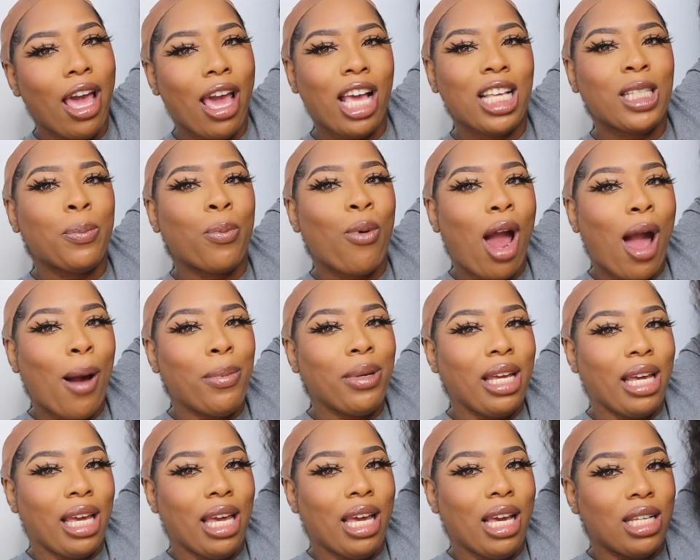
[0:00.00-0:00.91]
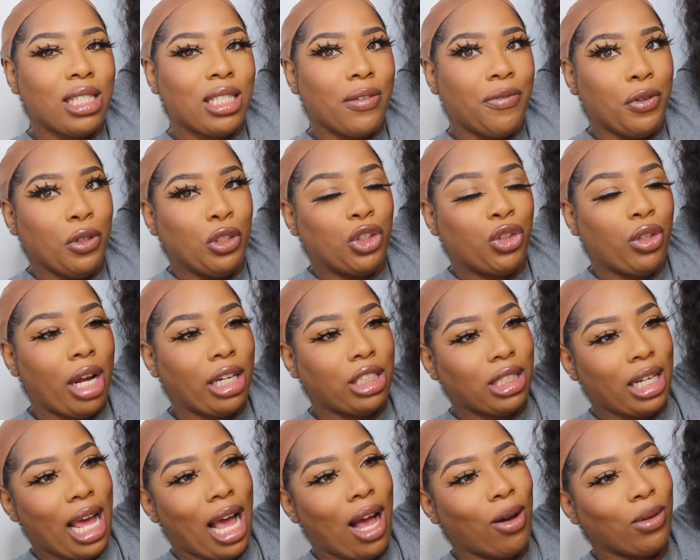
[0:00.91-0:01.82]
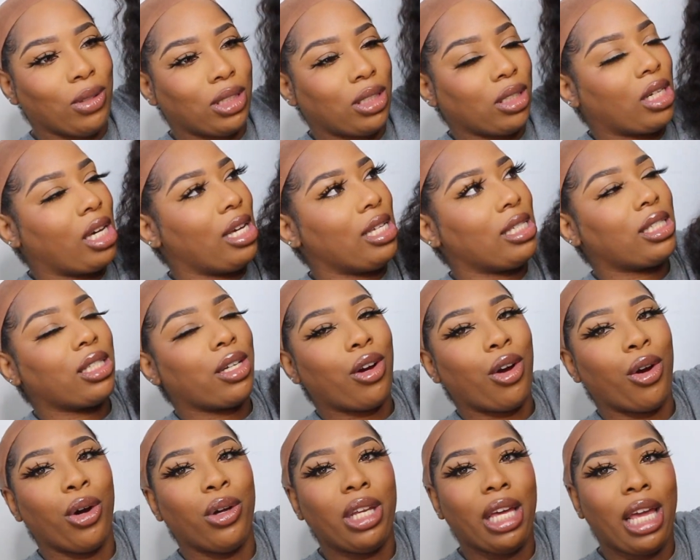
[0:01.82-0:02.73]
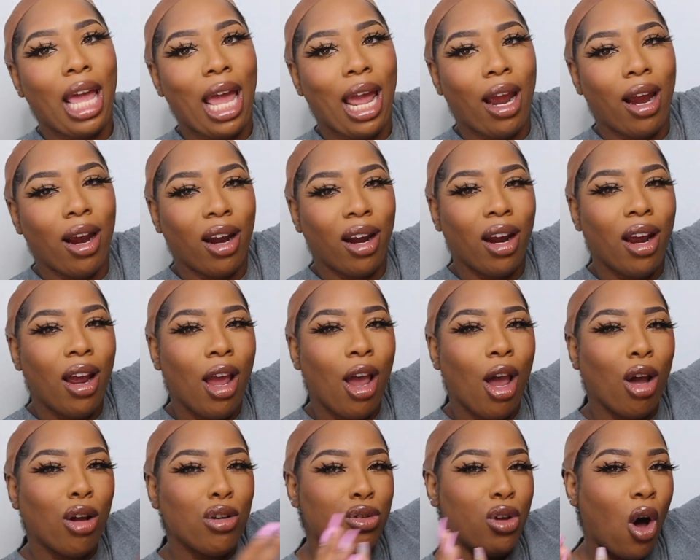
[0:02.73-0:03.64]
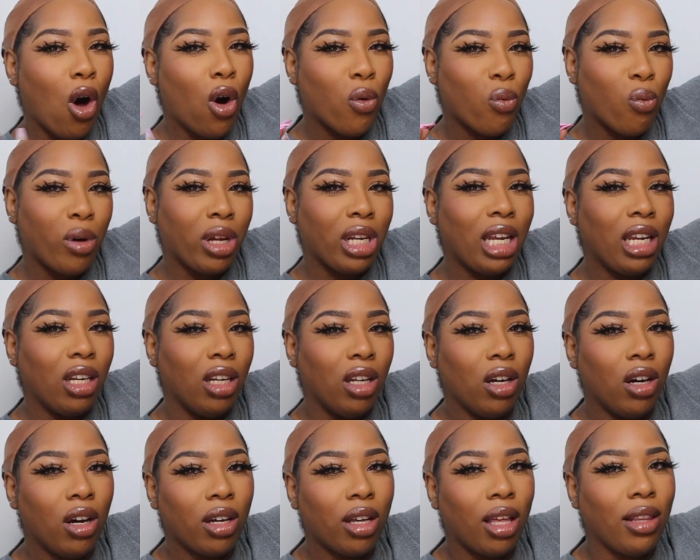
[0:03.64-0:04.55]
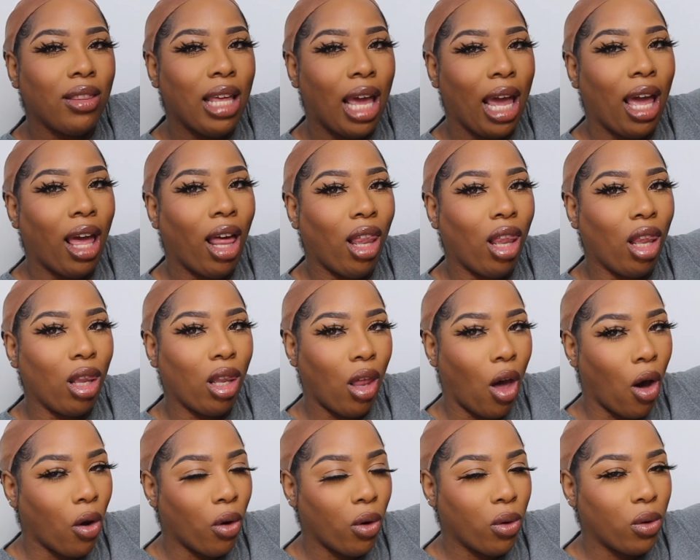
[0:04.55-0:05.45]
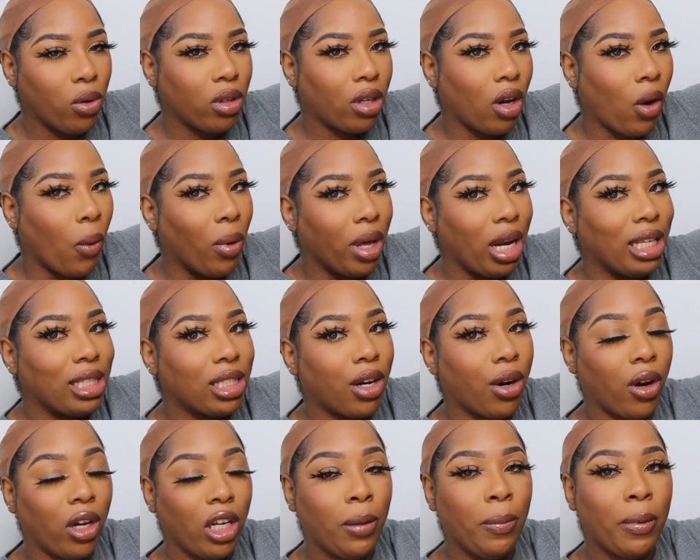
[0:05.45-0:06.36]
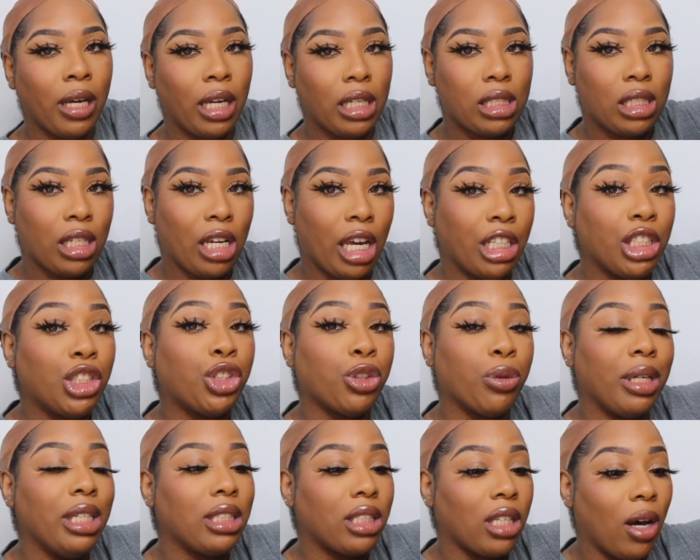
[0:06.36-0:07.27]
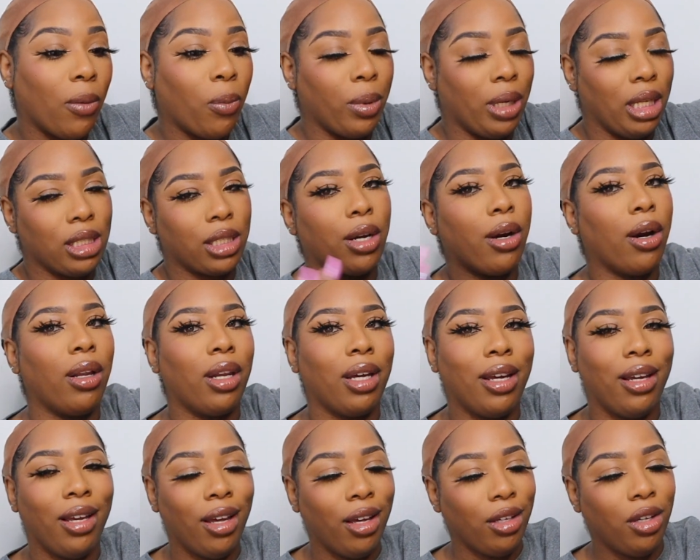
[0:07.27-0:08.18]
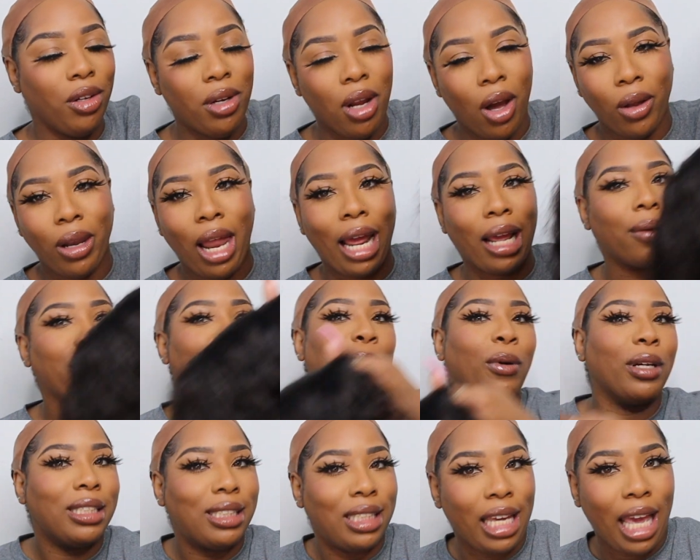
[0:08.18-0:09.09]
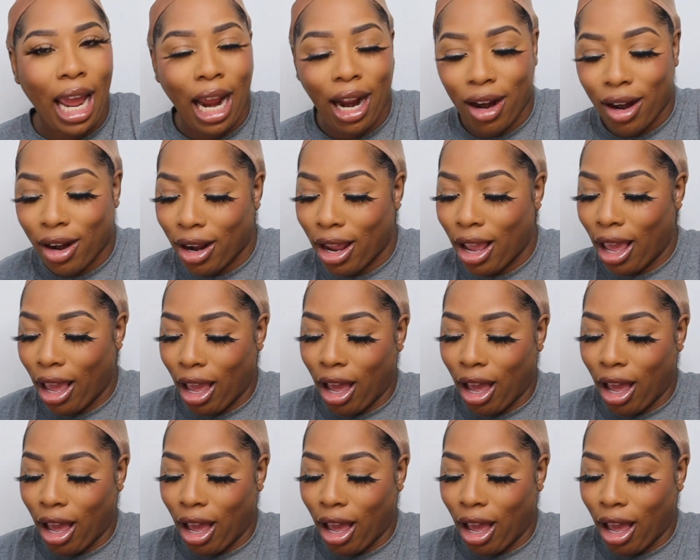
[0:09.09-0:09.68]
It probably is if you stretch it out, because curly hair don't really look that long when it's curly because it shrinks up when it's curly. You know, like 4C hair,